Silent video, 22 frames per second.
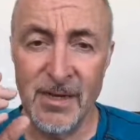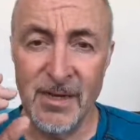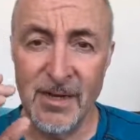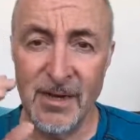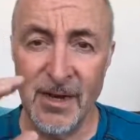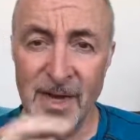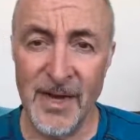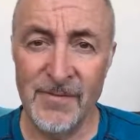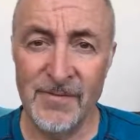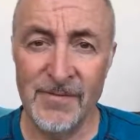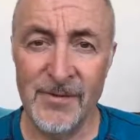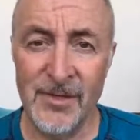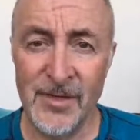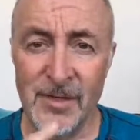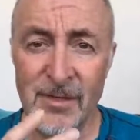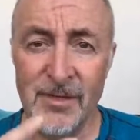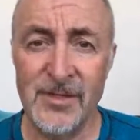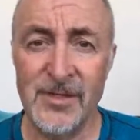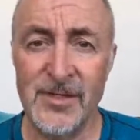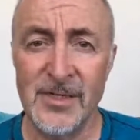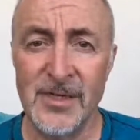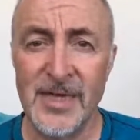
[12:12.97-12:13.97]
I have
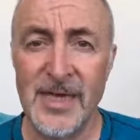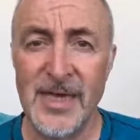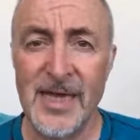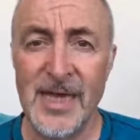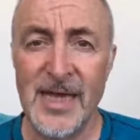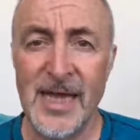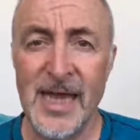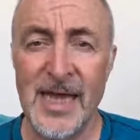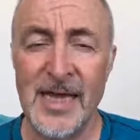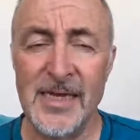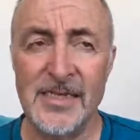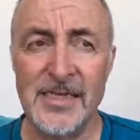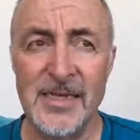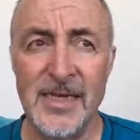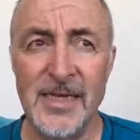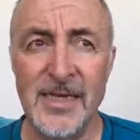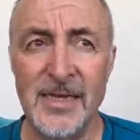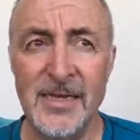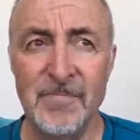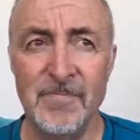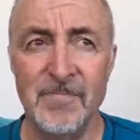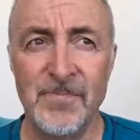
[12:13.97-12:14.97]
learnt as
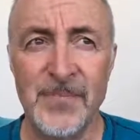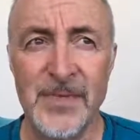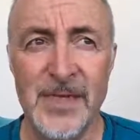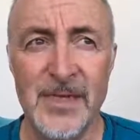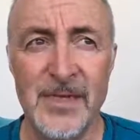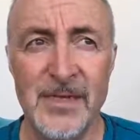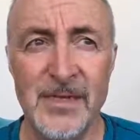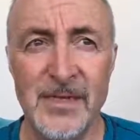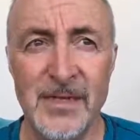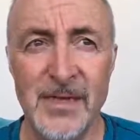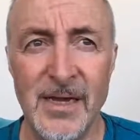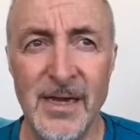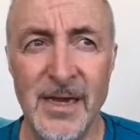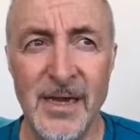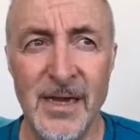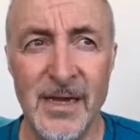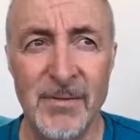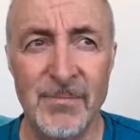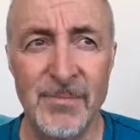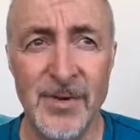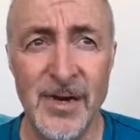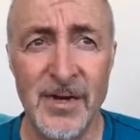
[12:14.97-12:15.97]
a
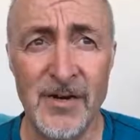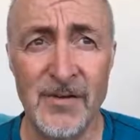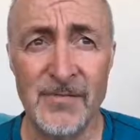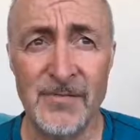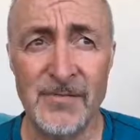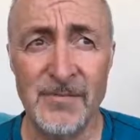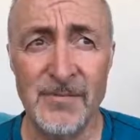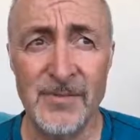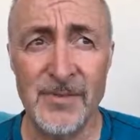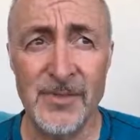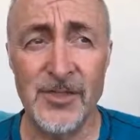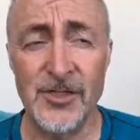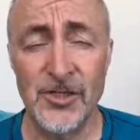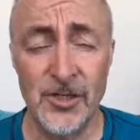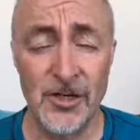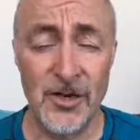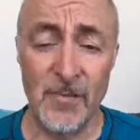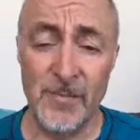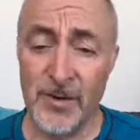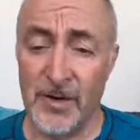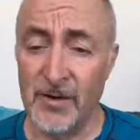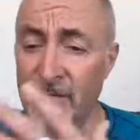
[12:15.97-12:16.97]
um, part of the
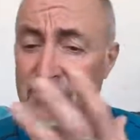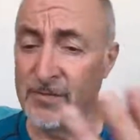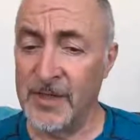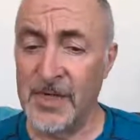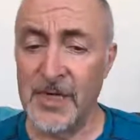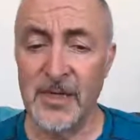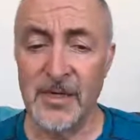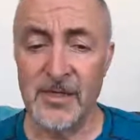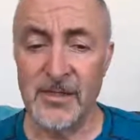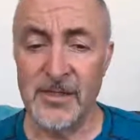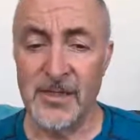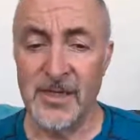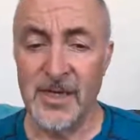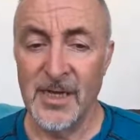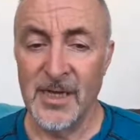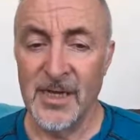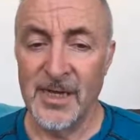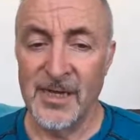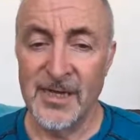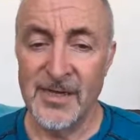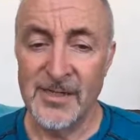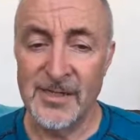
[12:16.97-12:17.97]
journey I've been on over the years
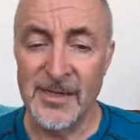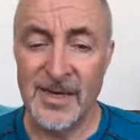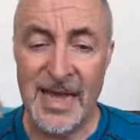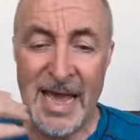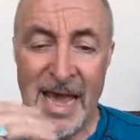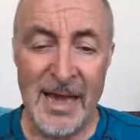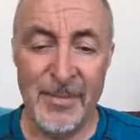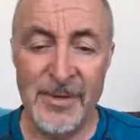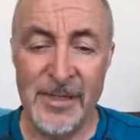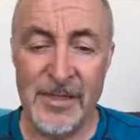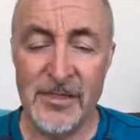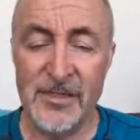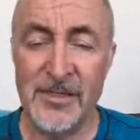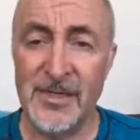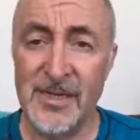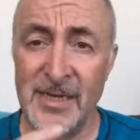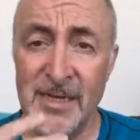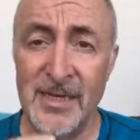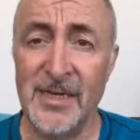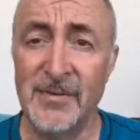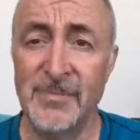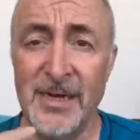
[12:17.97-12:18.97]
is that habits
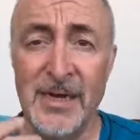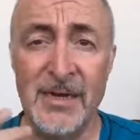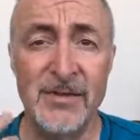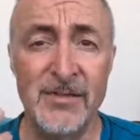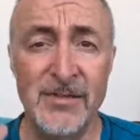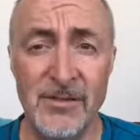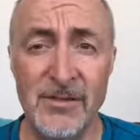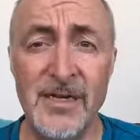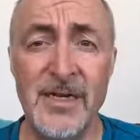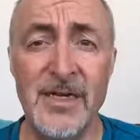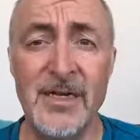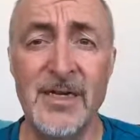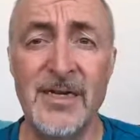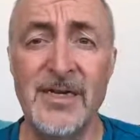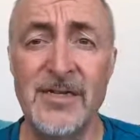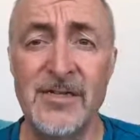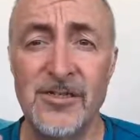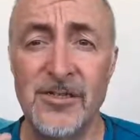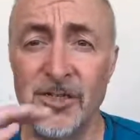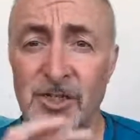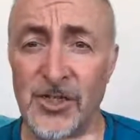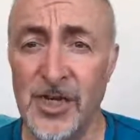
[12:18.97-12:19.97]
take about 30
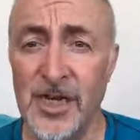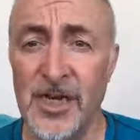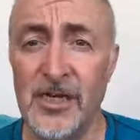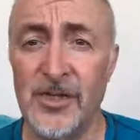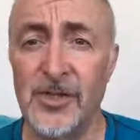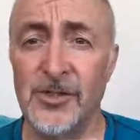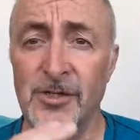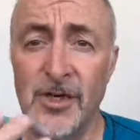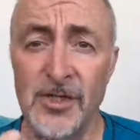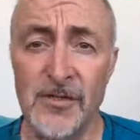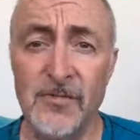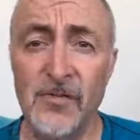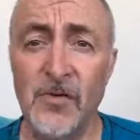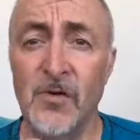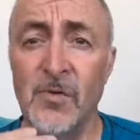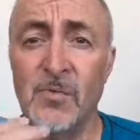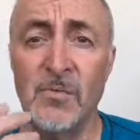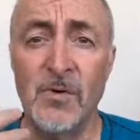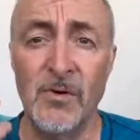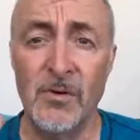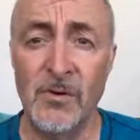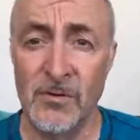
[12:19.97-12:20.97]
days to change,
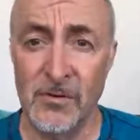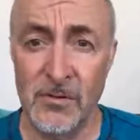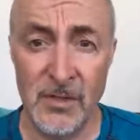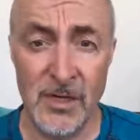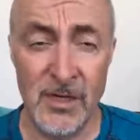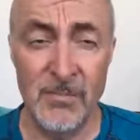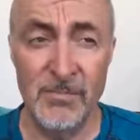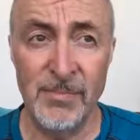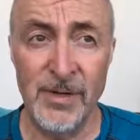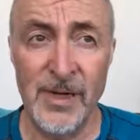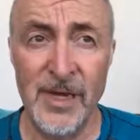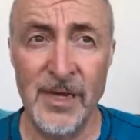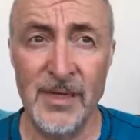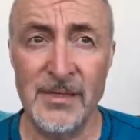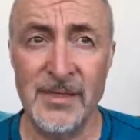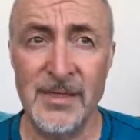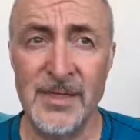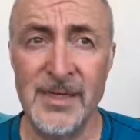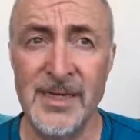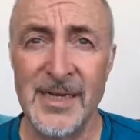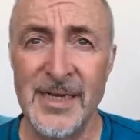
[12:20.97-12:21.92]
transform, or implant.